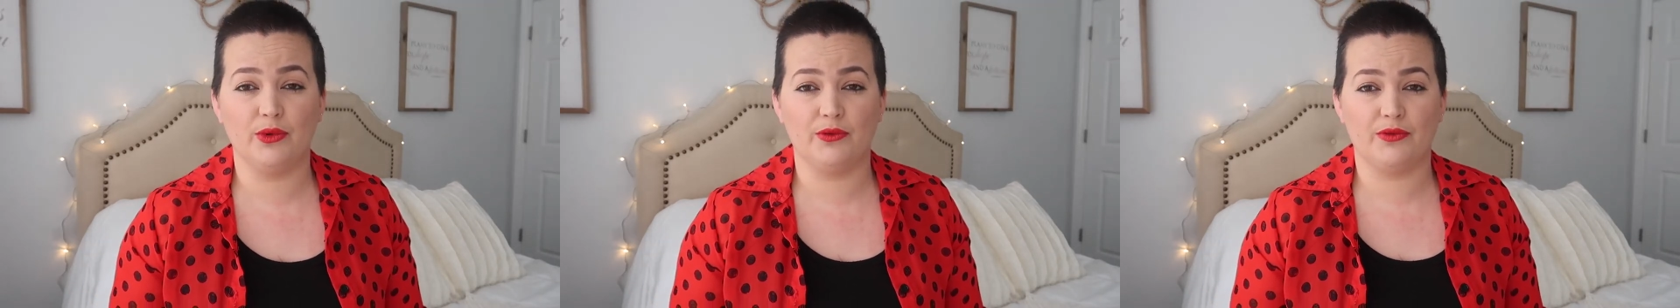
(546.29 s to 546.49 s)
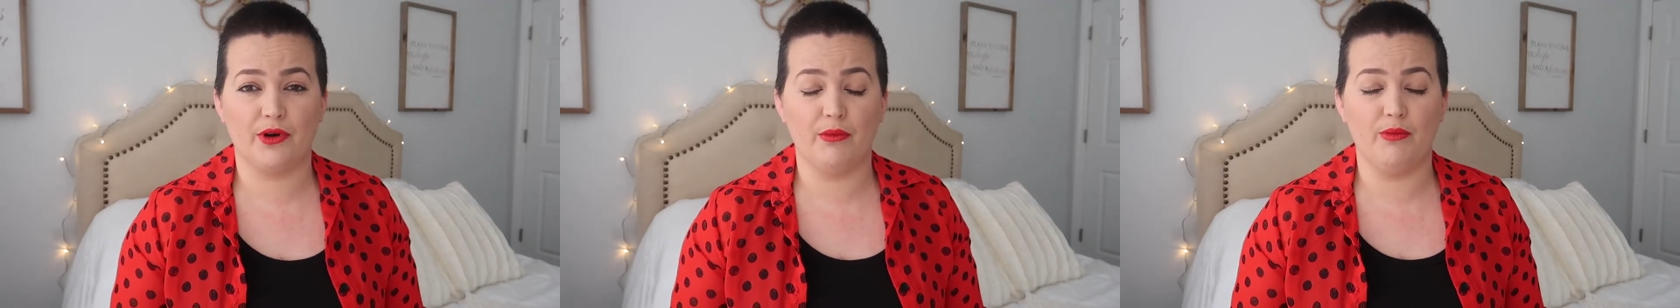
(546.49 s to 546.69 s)

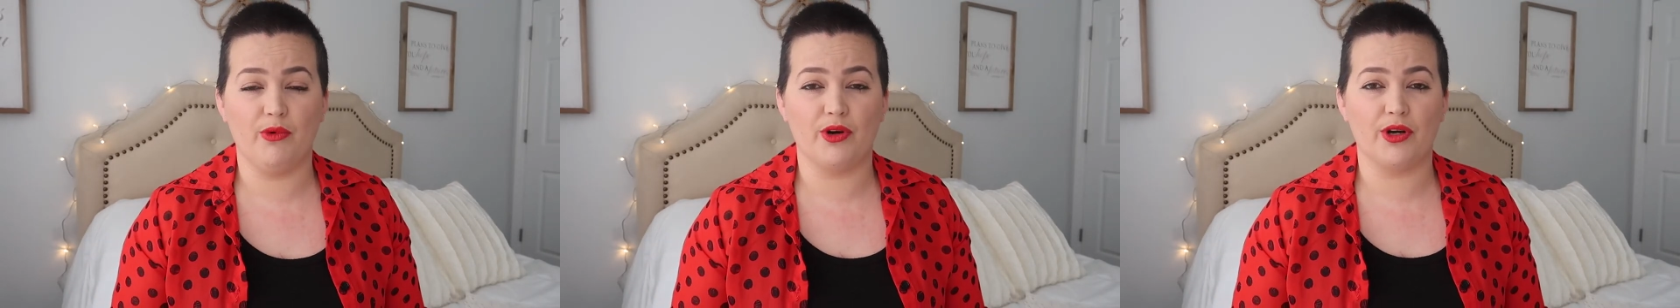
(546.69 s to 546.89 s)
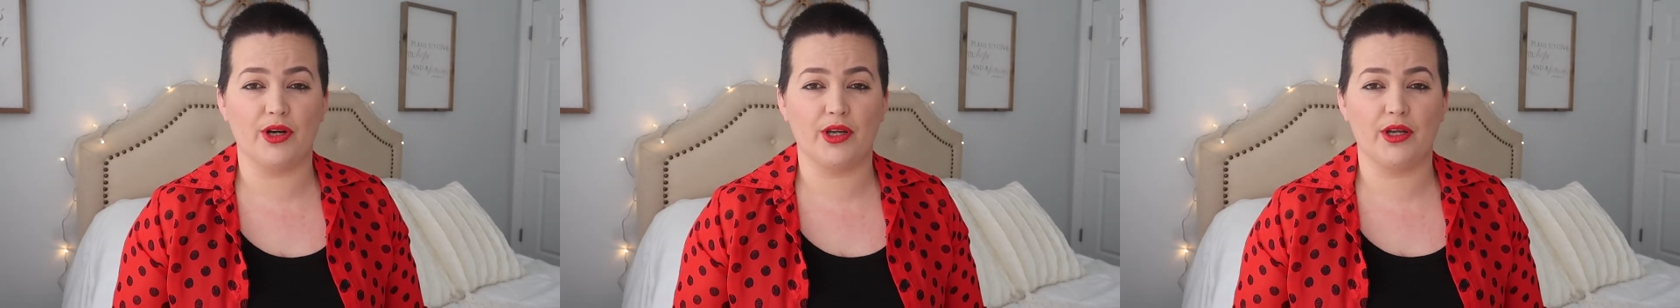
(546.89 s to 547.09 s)
from
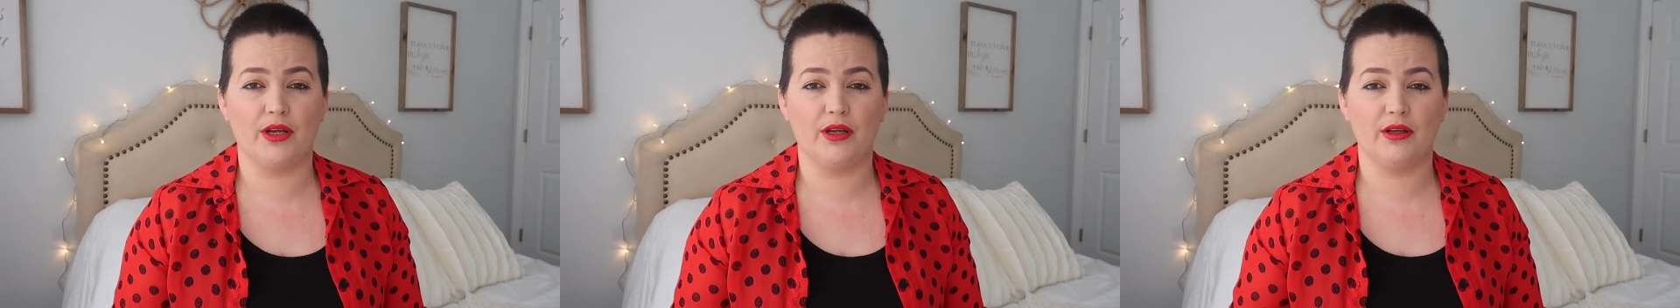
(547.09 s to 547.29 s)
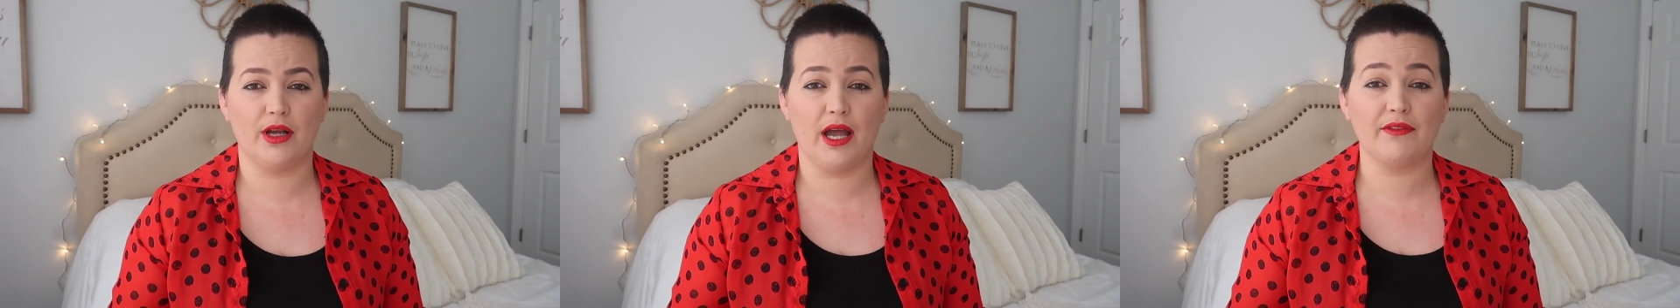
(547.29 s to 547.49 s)
work,
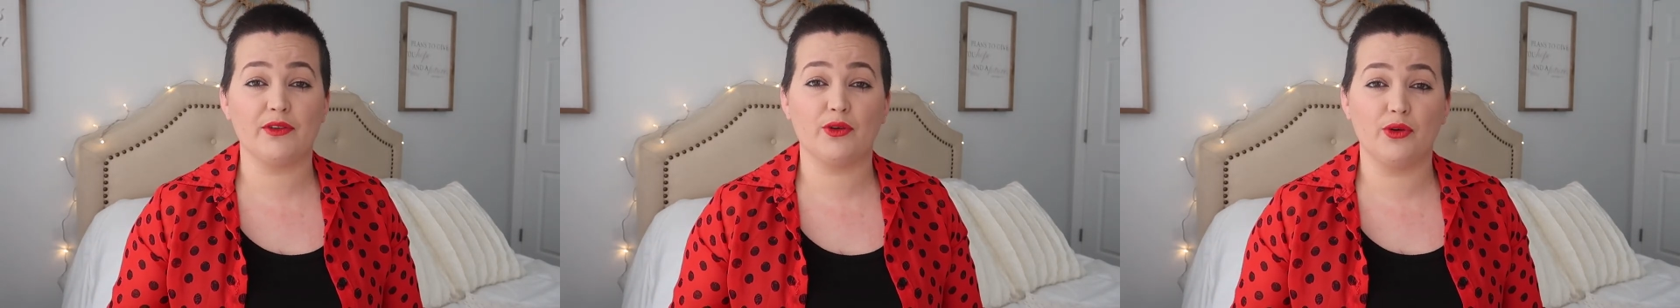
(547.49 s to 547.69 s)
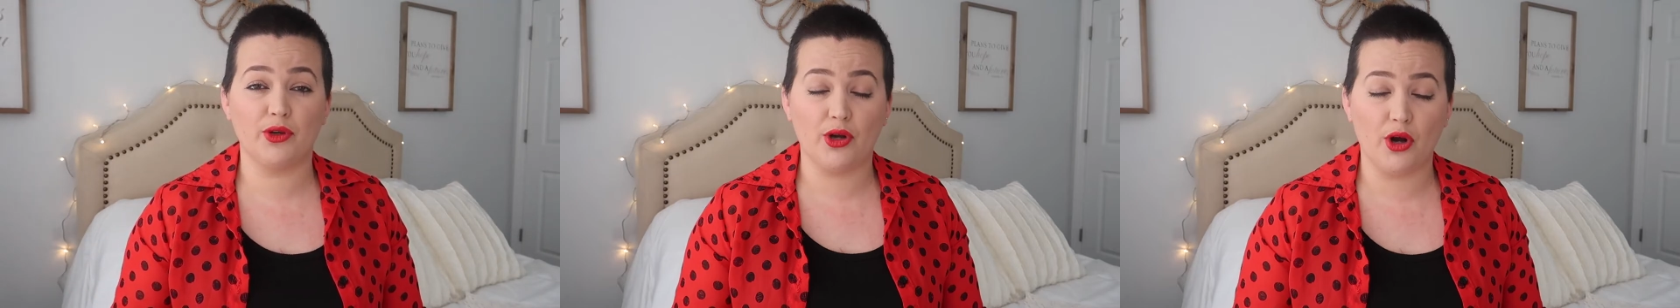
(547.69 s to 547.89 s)

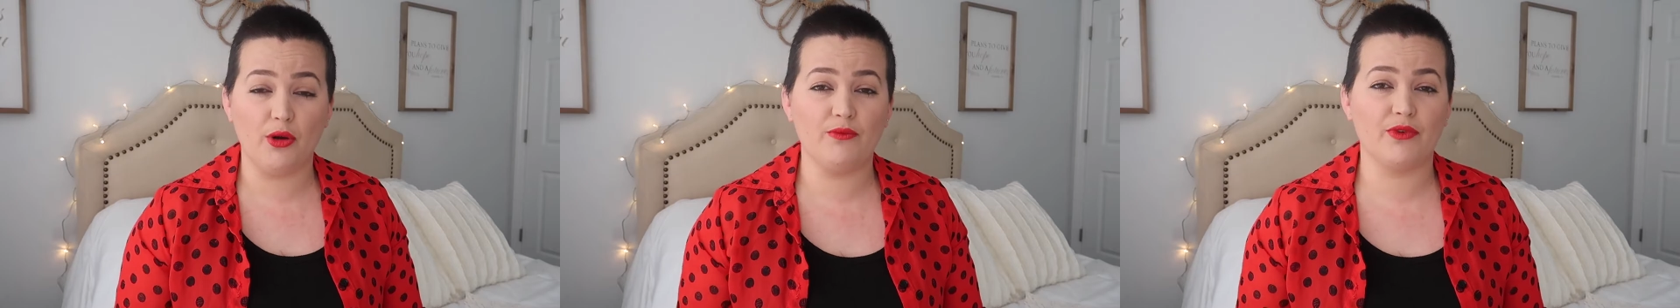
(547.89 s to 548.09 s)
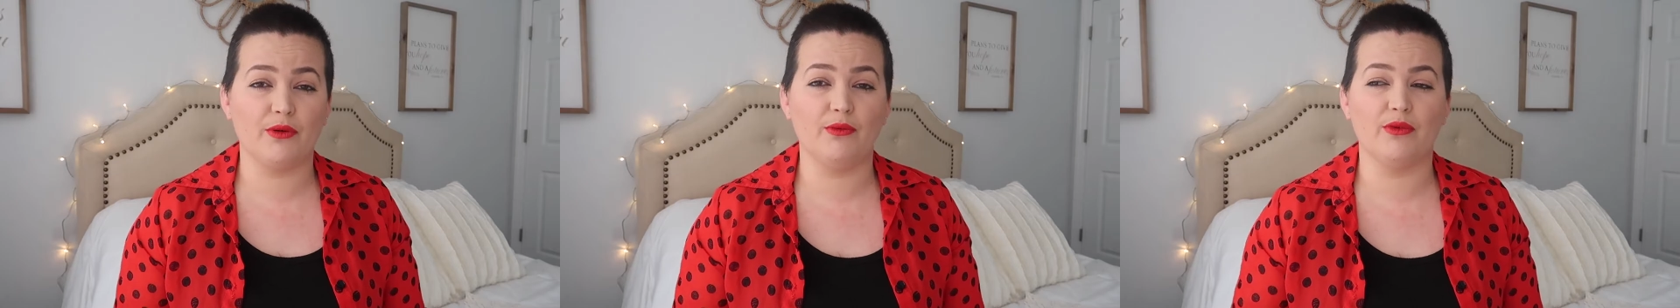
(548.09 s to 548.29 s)
after going
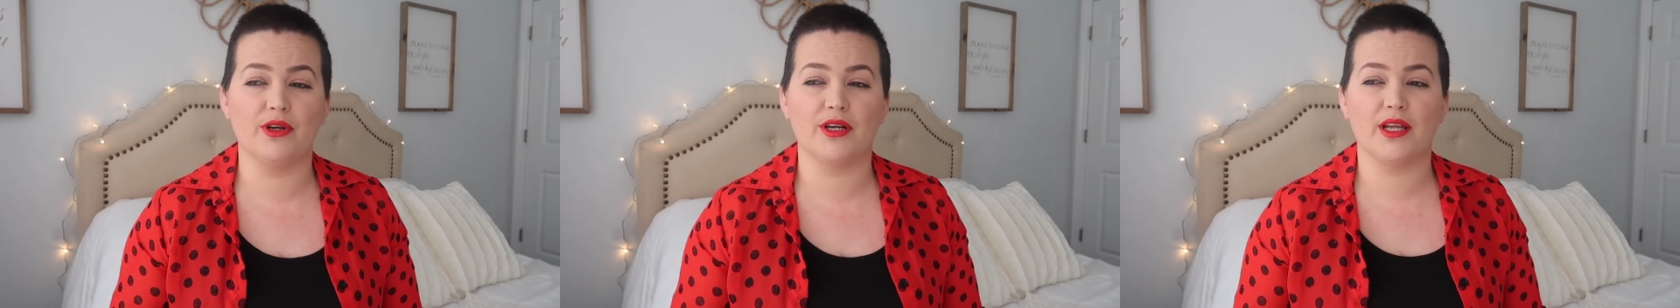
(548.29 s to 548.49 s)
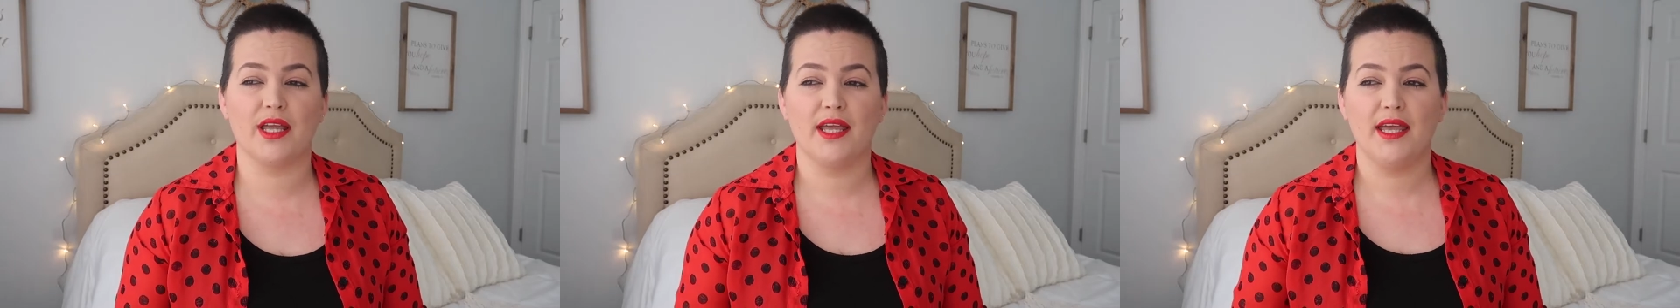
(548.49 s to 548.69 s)
home from
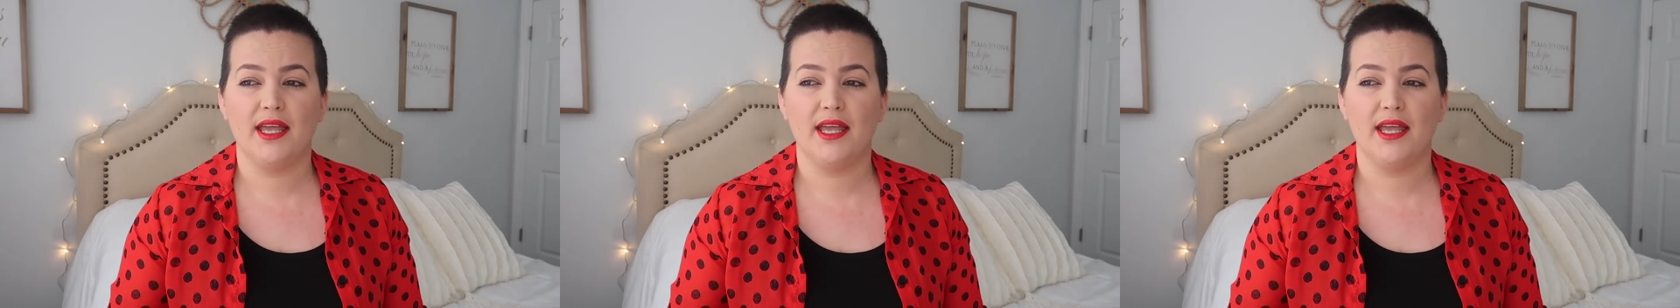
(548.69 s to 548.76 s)
work,